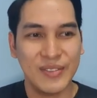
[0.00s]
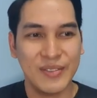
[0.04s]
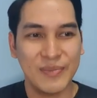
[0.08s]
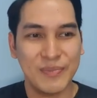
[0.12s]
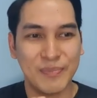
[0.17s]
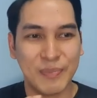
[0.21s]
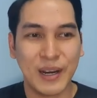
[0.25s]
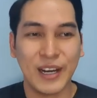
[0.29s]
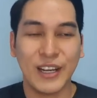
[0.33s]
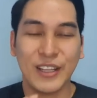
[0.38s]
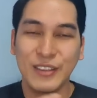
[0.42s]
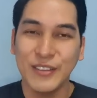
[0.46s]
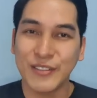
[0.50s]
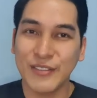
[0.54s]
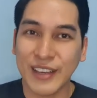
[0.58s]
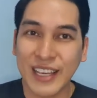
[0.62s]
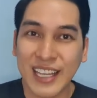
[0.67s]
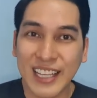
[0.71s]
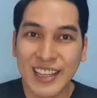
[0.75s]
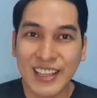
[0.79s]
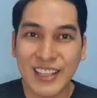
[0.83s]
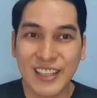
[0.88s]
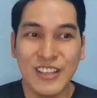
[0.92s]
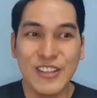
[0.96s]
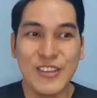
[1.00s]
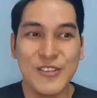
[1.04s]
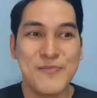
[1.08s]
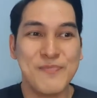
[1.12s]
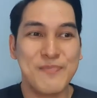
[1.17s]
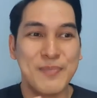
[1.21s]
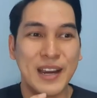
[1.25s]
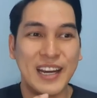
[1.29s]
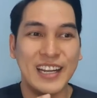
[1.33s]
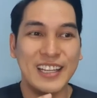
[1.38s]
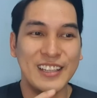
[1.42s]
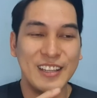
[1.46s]
part of it? Yun yung
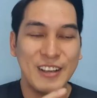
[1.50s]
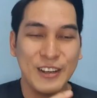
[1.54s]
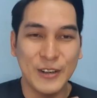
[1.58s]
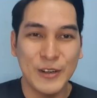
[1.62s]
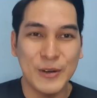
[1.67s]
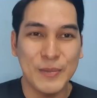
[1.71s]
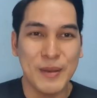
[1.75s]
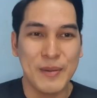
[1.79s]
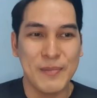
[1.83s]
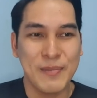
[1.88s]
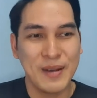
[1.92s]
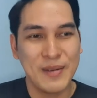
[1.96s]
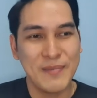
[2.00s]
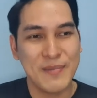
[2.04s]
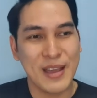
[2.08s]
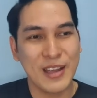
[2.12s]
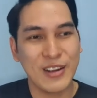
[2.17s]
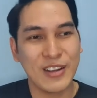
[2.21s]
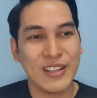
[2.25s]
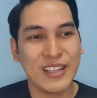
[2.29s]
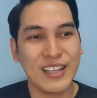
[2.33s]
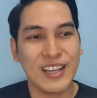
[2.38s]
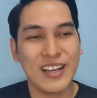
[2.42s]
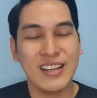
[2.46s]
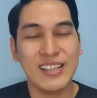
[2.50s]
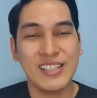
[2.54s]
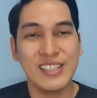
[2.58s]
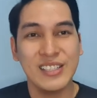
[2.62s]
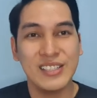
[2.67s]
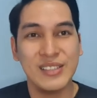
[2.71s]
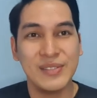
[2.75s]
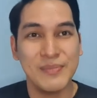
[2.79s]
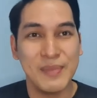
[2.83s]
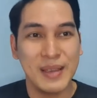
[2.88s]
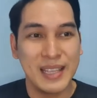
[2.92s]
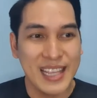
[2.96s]
part ng group eh. Pag meron kang
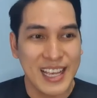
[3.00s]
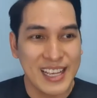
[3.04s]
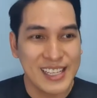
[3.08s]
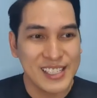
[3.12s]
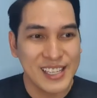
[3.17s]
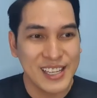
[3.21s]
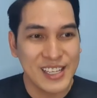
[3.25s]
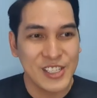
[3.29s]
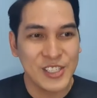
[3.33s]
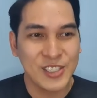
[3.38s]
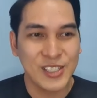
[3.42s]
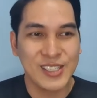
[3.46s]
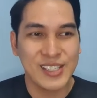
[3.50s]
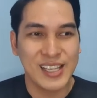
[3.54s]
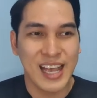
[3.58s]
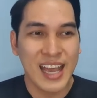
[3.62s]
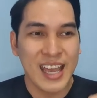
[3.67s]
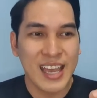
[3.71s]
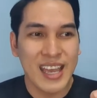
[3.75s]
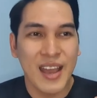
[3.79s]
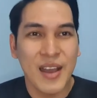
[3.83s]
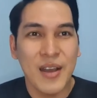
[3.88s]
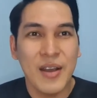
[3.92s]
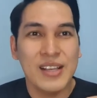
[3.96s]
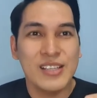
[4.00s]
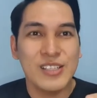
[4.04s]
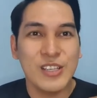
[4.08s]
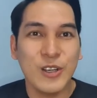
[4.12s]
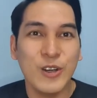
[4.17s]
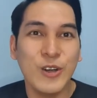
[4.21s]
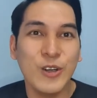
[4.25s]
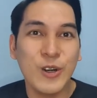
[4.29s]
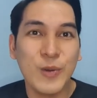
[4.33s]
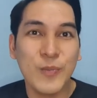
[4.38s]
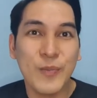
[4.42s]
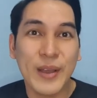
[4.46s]
message, tas, ay,
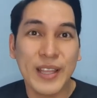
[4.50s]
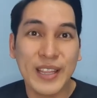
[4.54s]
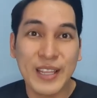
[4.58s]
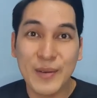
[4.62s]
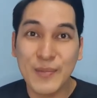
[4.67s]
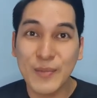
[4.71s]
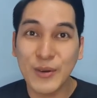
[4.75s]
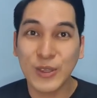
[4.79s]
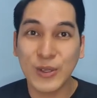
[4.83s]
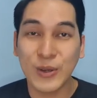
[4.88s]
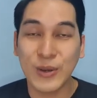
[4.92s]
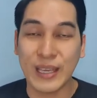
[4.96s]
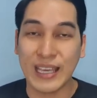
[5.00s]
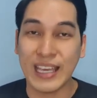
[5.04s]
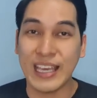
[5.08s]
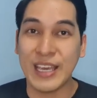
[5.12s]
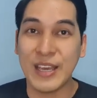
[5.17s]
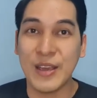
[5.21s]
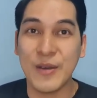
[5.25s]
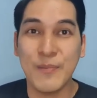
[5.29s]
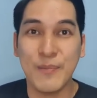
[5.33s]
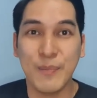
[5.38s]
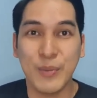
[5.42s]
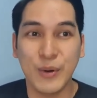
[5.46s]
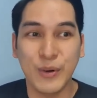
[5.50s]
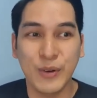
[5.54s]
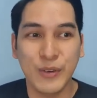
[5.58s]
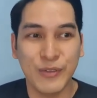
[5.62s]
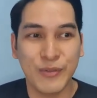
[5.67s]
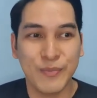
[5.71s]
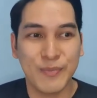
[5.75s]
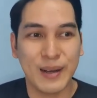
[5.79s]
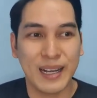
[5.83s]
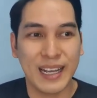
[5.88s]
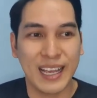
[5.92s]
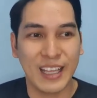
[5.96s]
siguro pwede mo to i-improve
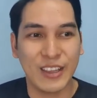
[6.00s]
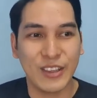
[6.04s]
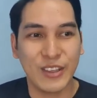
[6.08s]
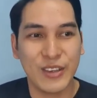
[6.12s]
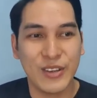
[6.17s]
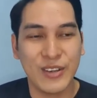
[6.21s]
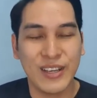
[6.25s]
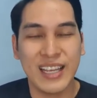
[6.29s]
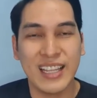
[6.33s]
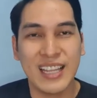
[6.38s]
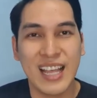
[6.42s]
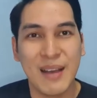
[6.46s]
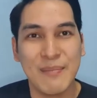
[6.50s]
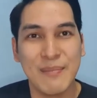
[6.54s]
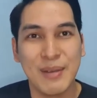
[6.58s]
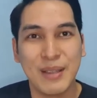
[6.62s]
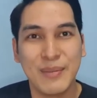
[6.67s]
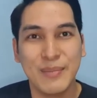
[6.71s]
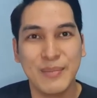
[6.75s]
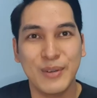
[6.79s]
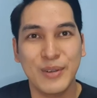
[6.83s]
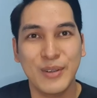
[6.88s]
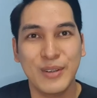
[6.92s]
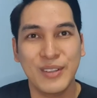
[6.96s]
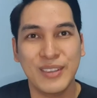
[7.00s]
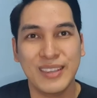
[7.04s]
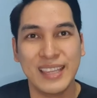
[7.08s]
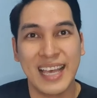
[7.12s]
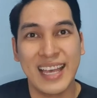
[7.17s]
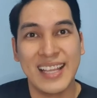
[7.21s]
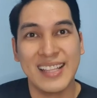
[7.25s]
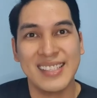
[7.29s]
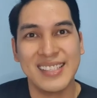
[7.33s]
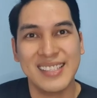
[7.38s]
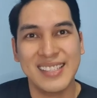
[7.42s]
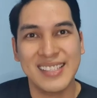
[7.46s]
pag ito yung ginamit mong
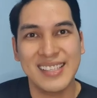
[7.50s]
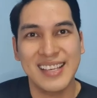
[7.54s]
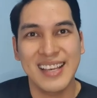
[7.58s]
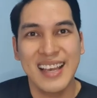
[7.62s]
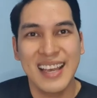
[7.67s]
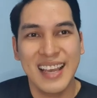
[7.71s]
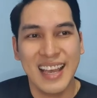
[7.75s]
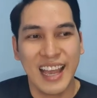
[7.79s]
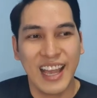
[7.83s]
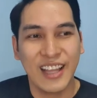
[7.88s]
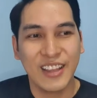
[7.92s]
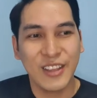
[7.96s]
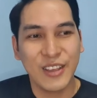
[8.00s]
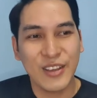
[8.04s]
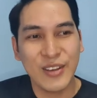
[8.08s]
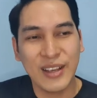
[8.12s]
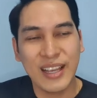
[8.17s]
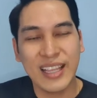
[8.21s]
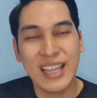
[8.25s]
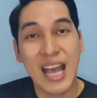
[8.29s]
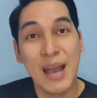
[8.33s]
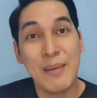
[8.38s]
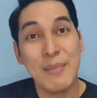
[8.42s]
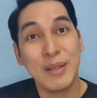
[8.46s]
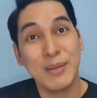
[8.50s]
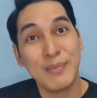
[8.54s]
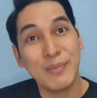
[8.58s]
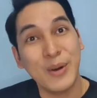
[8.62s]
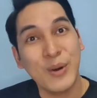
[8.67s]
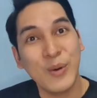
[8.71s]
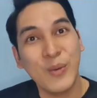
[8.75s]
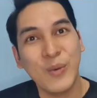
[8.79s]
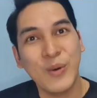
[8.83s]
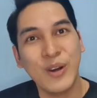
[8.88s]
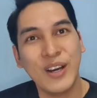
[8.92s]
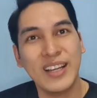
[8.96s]
tense. Ito yung ginamit
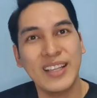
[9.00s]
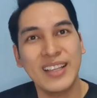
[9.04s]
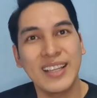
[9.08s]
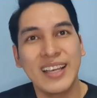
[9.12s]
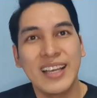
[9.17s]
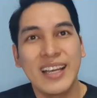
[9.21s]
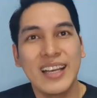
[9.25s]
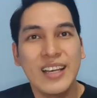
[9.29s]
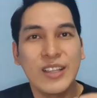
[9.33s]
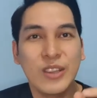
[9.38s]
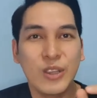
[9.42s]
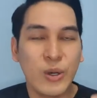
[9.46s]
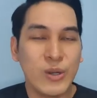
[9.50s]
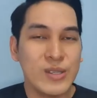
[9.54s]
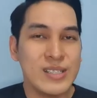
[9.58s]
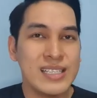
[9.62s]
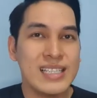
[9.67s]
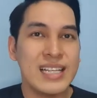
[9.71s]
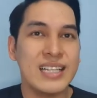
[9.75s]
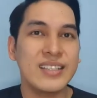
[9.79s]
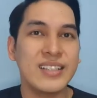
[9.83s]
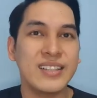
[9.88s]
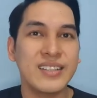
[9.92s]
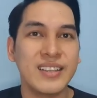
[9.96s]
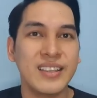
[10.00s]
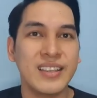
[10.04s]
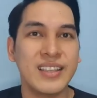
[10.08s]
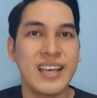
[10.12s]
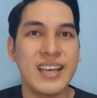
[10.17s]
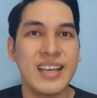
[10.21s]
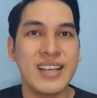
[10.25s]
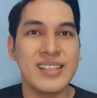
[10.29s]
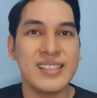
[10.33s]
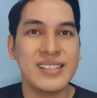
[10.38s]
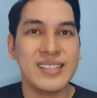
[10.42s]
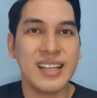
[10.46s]
mong word. Those little
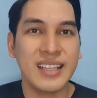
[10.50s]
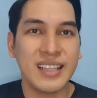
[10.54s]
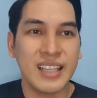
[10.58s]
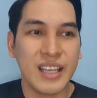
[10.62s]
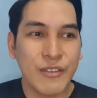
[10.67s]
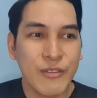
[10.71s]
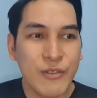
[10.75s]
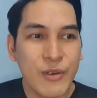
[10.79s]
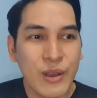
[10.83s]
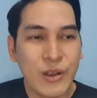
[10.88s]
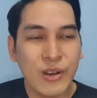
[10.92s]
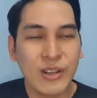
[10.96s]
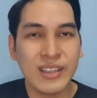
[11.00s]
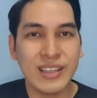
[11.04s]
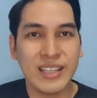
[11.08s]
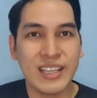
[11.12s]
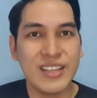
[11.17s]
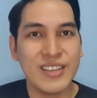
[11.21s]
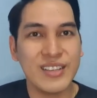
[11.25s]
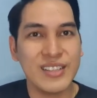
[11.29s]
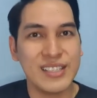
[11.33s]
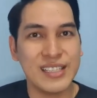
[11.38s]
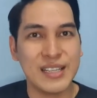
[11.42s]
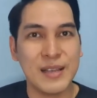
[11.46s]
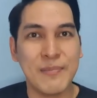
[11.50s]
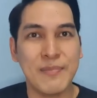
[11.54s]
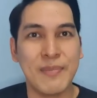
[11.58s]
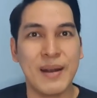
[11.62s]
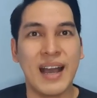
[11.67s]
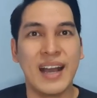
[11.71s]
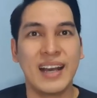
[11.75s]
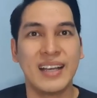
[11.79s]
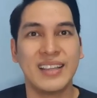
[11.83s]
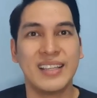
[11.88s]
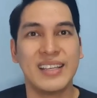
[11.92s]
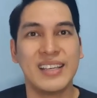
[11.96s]
things that if we continuously
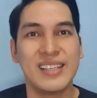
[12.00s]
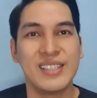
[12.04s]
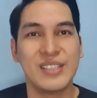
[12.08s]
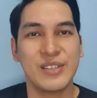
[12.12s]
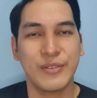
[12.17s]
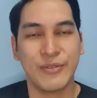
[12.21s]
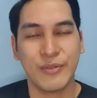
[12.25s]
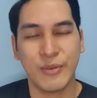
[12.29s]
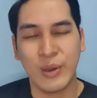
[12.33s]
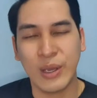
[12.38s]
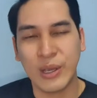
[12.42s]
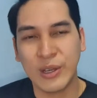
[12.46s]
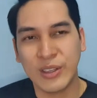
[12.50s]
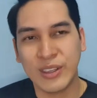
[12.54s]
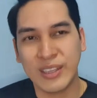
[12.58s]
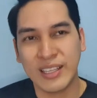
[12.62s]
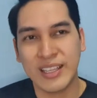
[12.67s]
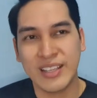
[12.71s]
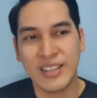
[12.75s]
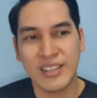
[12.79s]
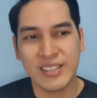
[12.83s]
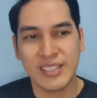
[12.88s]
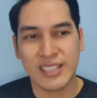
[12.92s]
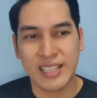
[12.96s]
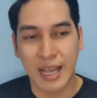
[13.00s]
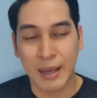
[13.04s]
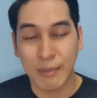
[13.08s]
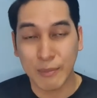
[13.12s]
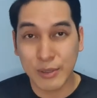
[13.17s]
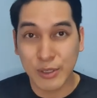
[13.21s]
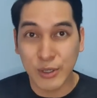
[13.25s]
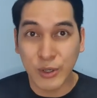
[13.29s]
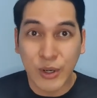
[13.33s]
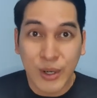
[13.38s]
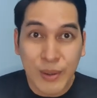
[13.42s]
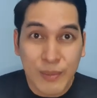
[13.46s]
practice, if we continuously
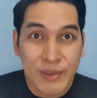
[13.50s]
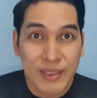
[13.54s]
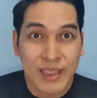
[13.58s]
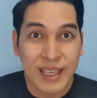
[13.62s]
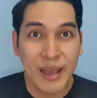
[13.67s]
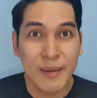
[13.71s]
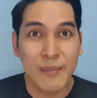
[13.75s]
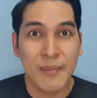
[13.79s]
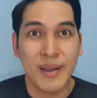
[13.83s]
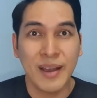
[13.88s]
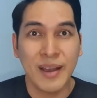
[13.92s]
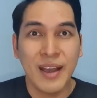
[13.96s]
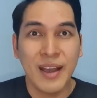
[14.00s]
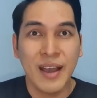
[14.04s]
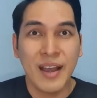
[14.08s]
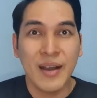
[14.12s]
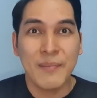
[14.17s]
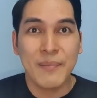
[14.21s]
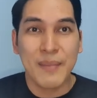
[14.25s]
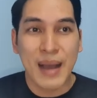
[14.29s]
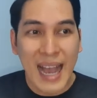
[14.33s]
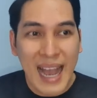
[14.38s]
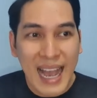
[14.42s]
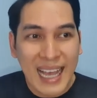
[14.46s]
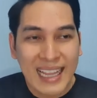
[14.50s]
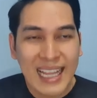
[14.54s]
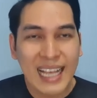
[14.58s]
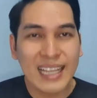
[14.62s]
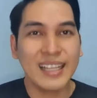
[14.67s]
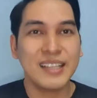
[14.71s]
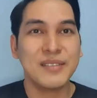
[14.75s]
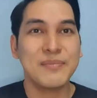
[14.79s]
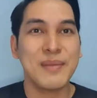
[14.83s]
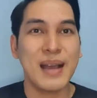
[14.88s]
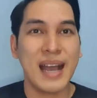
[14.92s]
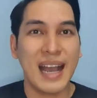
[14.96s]
absorb them,
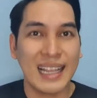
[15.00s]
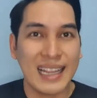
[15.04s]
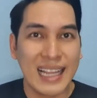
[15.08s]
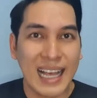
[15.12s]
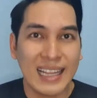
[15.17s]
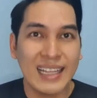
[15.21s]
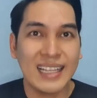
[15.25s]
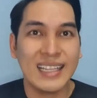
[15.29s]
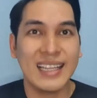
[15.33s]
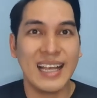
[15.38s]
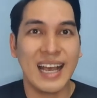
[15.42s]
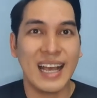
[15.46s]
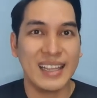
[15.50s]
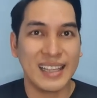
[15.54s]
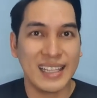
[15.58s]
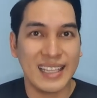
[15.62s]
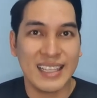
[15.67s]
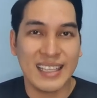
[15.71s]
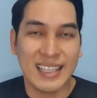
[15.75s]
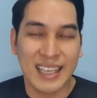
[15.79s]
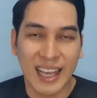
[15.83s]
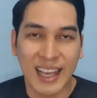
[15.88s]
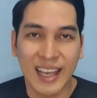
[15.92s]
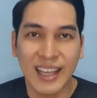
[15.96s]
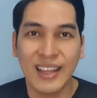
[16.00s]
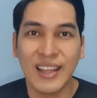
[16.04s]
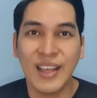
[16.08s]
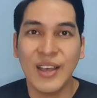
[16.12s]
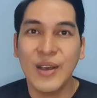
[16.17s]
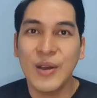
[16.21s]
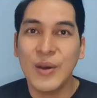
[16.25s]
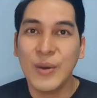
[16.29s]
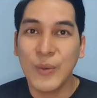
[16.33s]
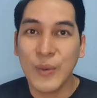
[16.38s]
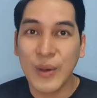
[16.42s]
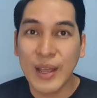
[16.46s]
maalala at maalala natin yan
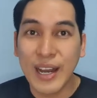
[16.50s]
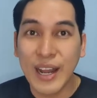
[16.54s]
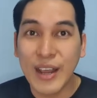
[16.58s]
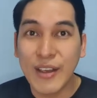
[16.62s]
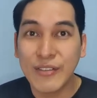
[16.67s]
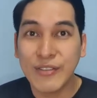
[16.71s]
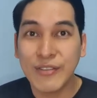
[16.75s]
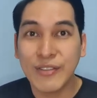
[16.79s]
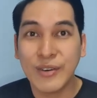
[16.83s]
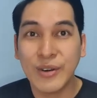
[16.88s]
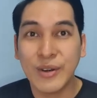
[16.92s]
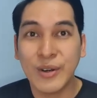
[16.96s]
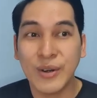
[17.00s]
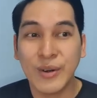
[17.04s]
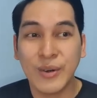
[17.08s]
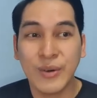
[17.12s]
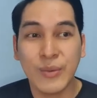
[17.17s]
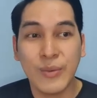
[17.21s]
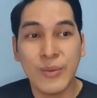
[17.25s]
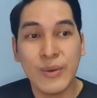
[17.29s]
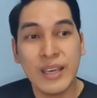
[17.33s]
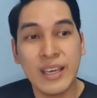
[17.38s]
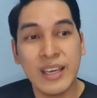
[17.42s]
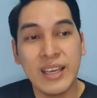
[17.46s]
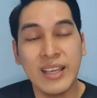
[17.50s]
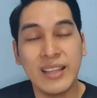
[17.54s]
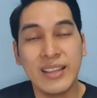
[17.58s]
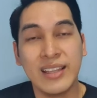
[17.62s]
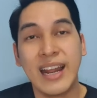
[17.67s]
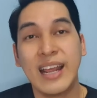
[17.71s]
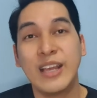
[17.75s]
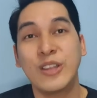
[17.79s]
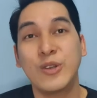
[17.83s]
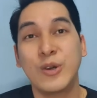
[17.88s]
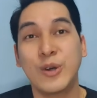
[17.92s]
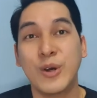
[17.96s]
whenever we
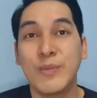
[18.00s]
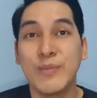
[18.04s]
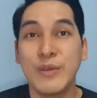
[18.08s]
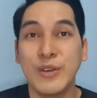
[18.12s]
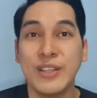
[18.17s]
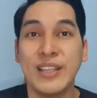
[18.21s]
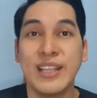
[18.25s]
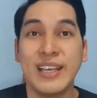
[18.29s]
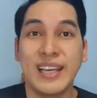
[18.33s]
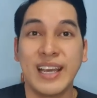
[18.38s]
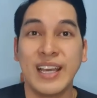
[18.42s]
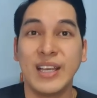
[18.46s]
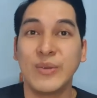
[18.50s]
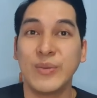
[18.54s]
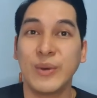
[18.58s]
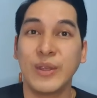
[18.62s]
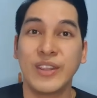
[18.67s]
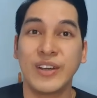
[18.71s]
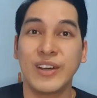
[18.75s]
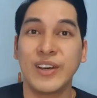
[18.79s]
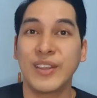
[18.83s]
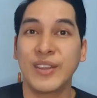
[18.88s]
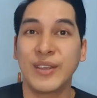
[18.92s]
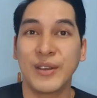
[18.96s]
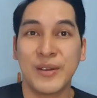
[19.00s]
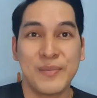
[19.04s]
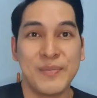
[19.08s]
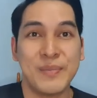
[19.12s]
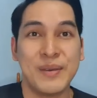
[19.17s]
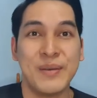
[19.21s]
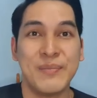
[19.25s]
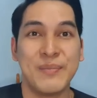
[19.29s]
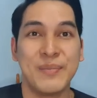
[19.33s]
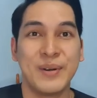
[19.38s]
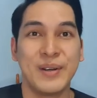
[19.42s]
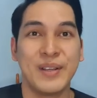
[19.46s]
try to communicate with other
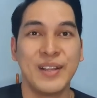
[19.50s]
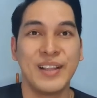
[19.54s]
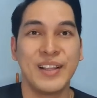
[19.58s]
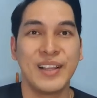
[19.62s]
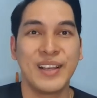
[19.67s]
people.